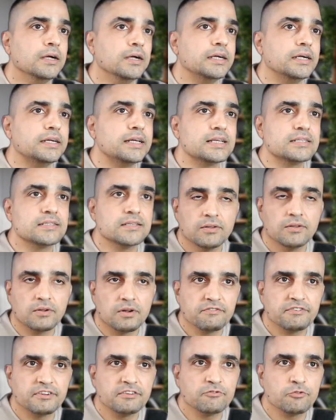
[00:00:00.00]
It has a
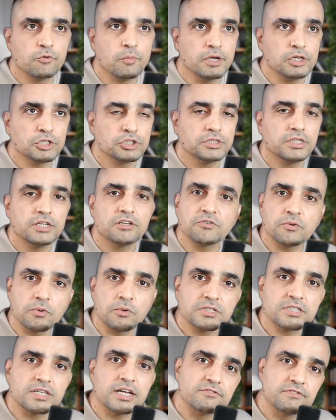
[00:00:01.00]
lot of information. And of
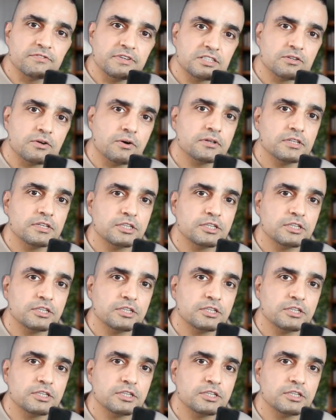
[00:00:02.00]
course, as we saw,